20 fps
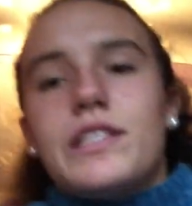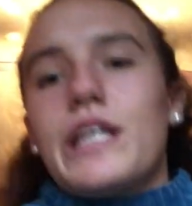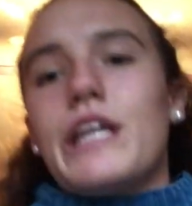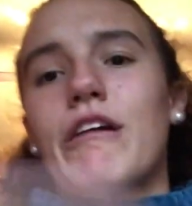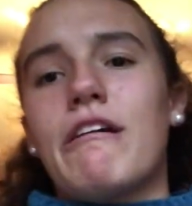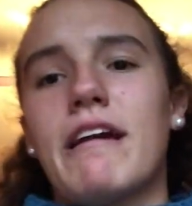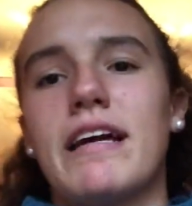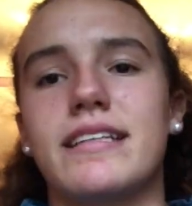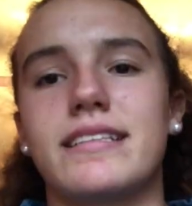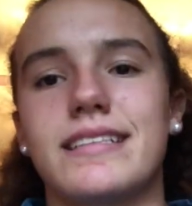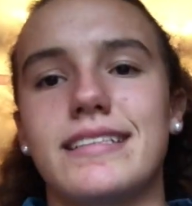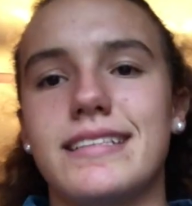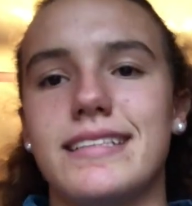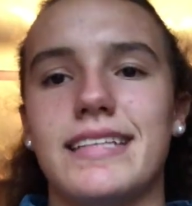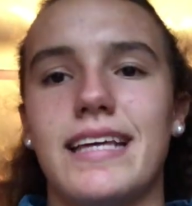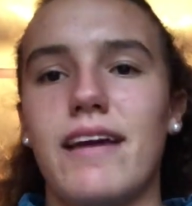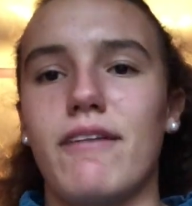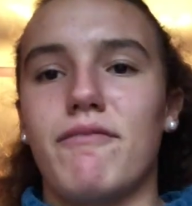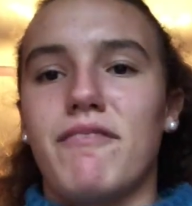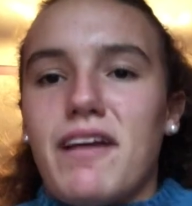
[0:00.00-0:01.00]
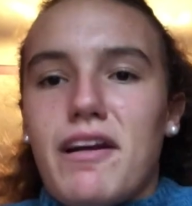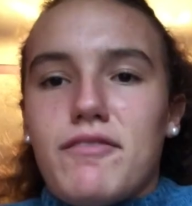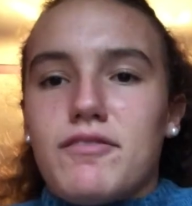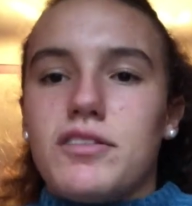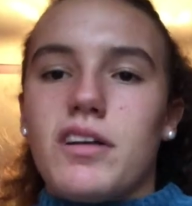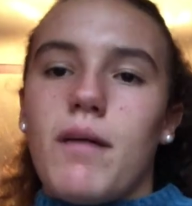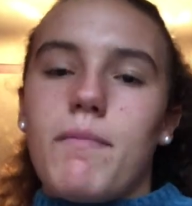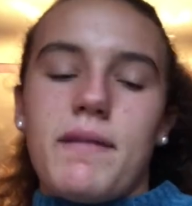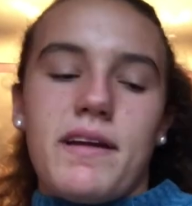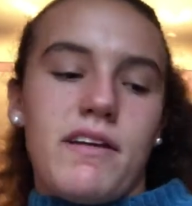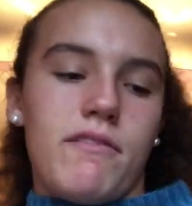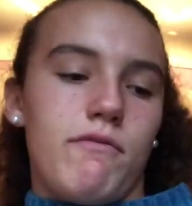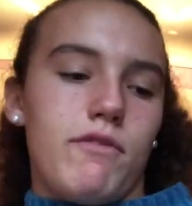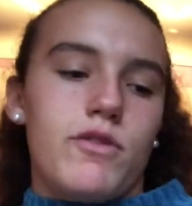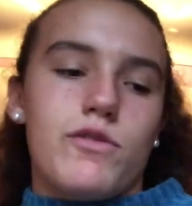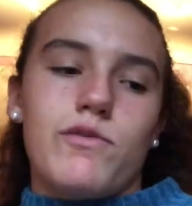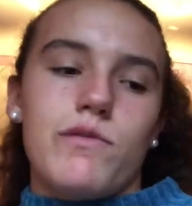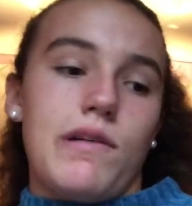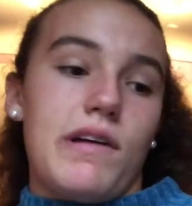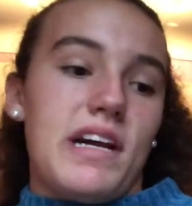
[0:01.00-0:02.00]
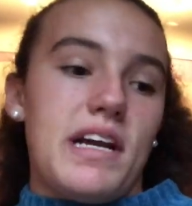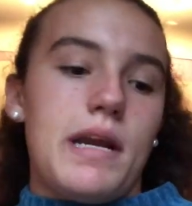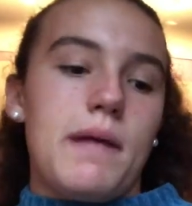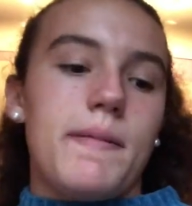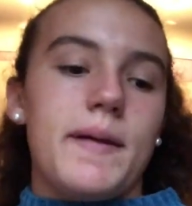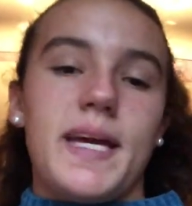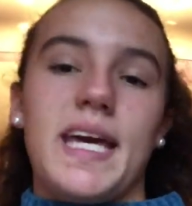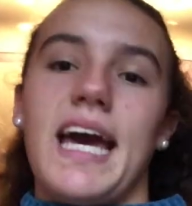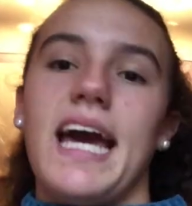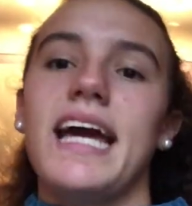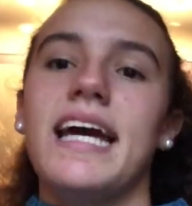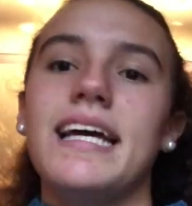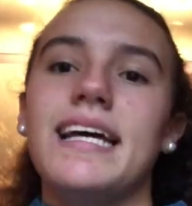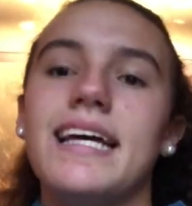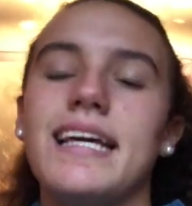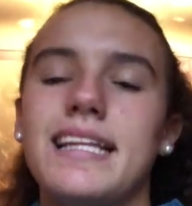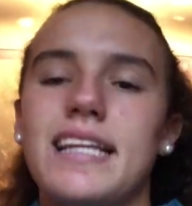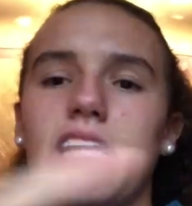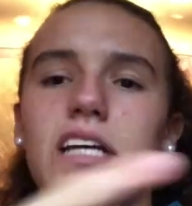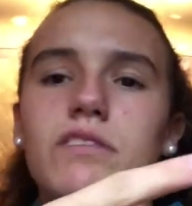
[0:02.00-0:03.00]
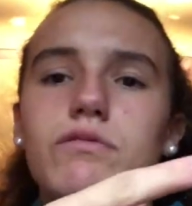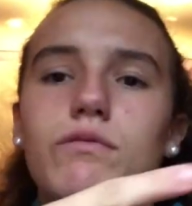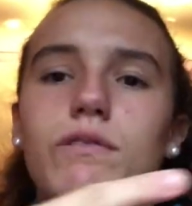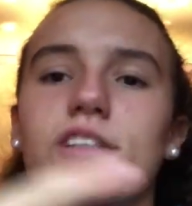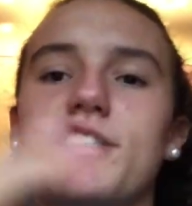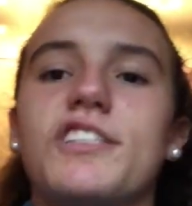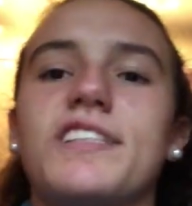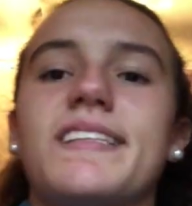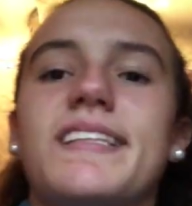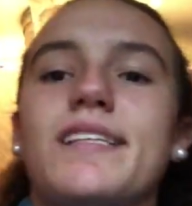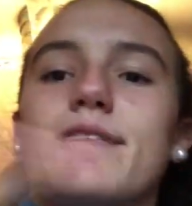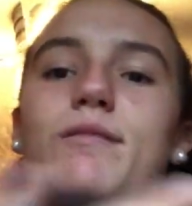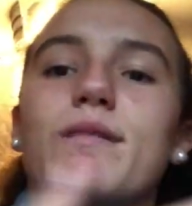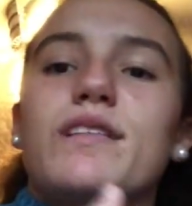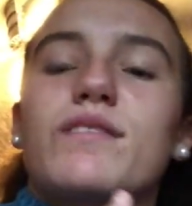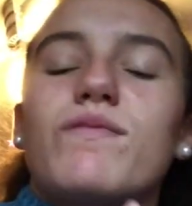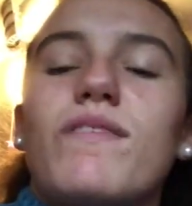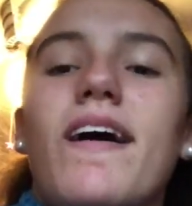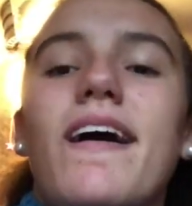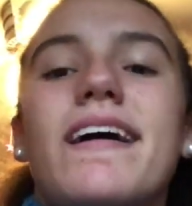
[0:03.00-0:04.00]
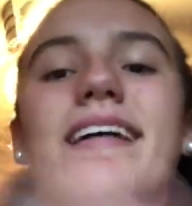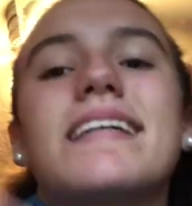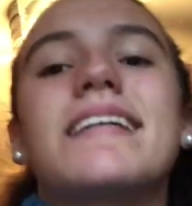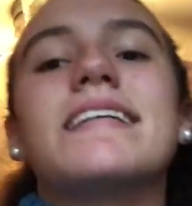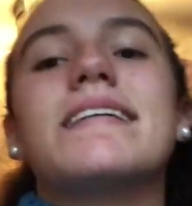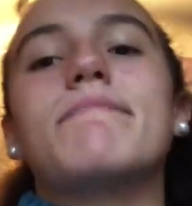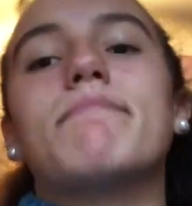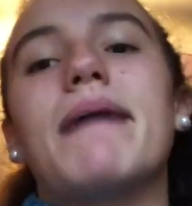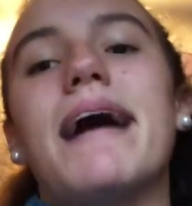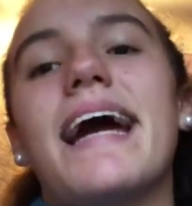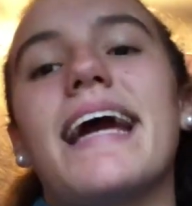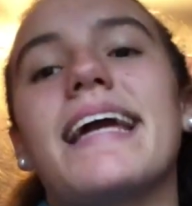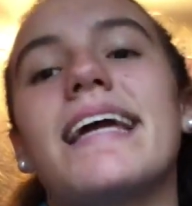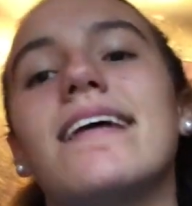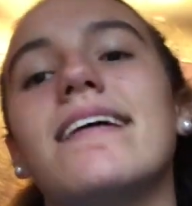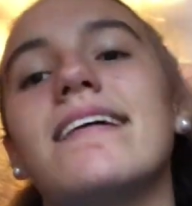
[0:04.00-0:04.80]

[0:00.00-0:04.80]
so you guys can see it when I was shopping at Route 29. But yeah, thanks for watching this week's vlog. Bye.